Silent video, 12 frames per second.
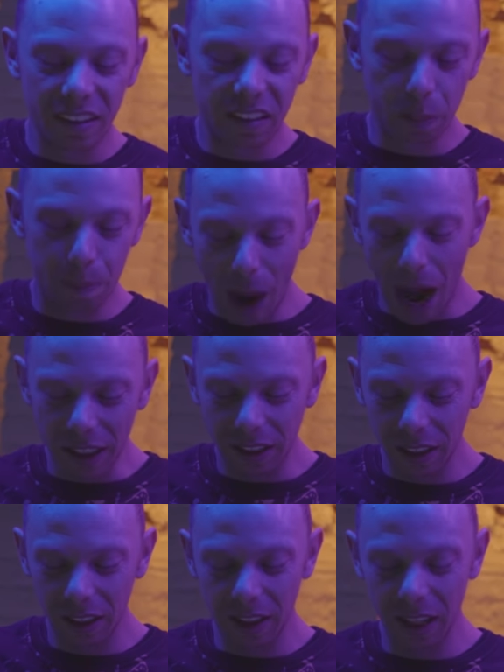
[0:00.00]

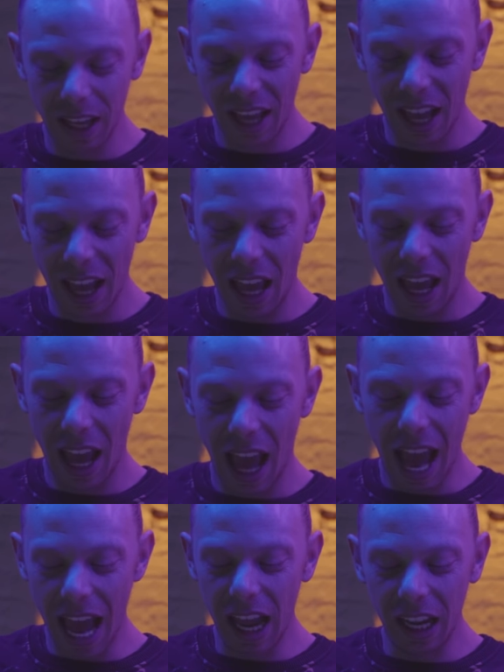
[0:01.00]
Spud
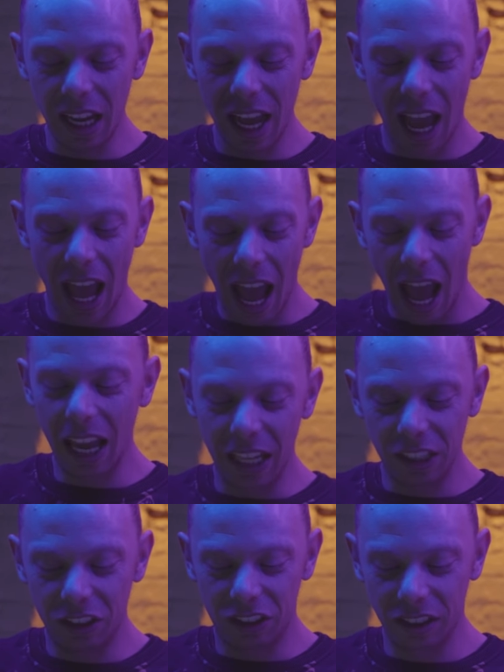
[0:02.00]

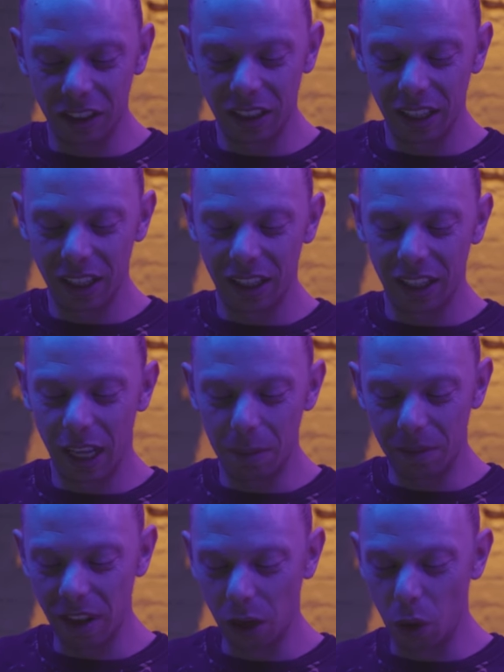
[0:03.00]
A-H.
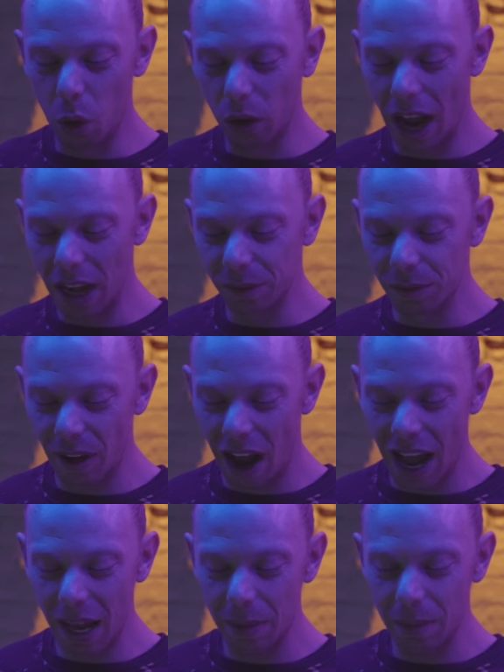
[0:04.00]
Him said, Cook and
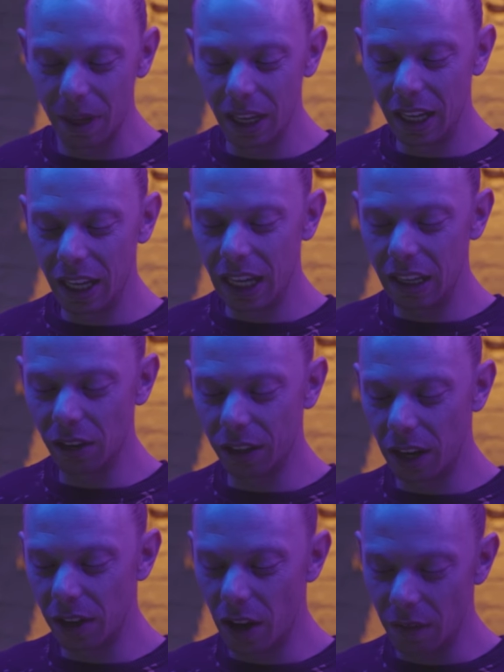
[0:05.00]
Vibe is
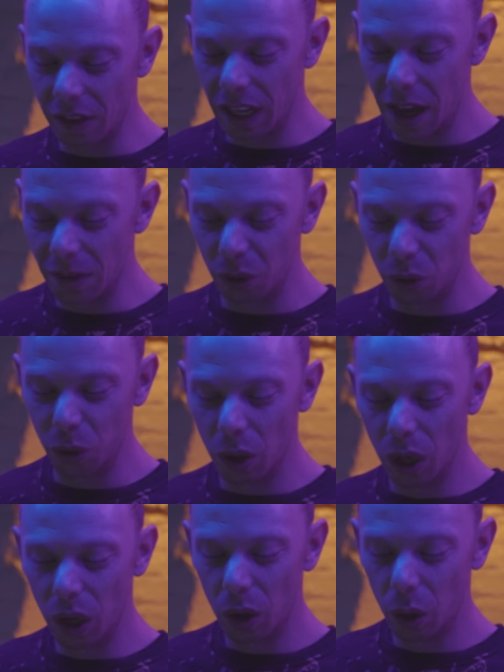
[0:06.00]
on another level.
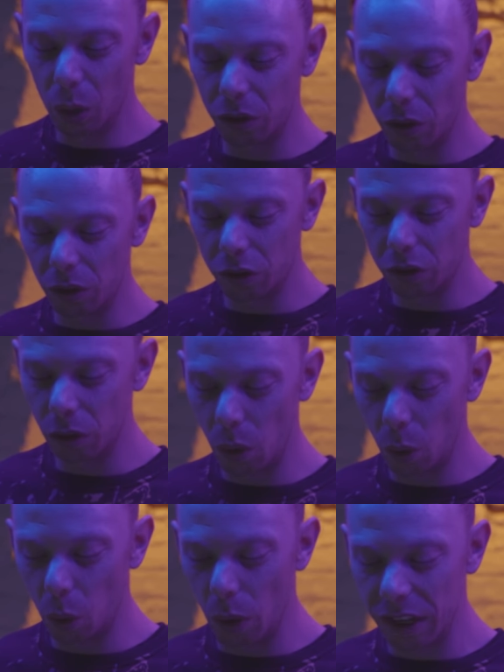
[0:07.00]
Also,
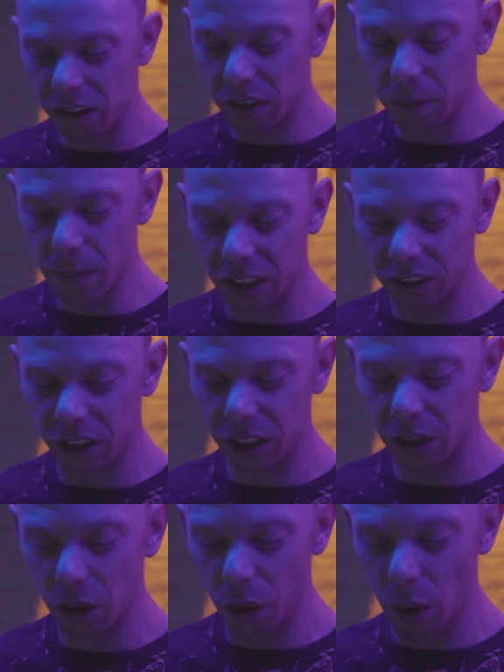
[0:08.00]
always
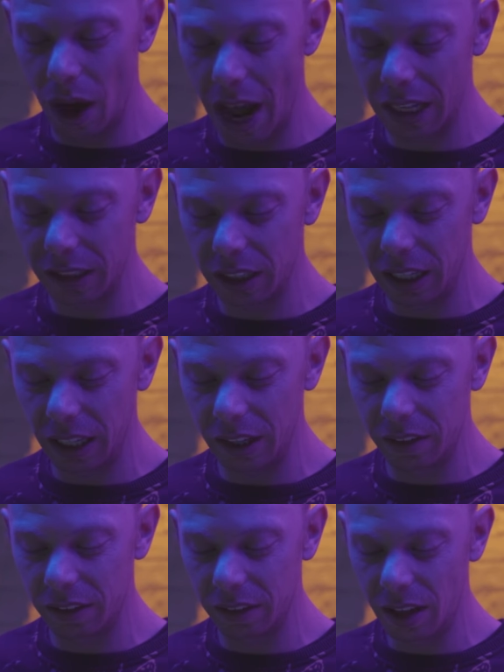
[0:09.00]
smashing new
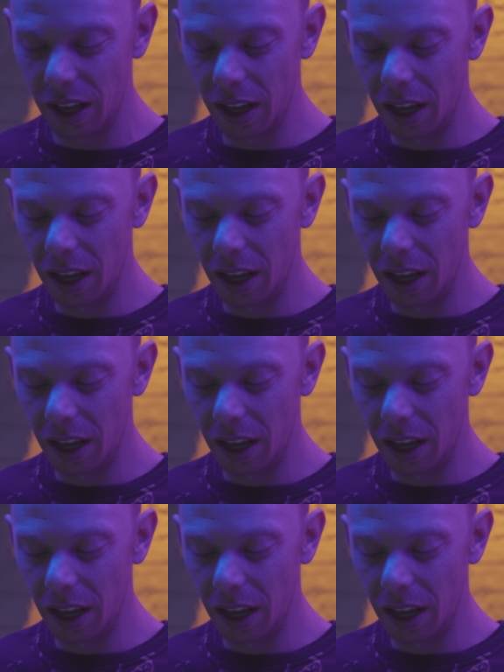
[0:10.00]
ideas.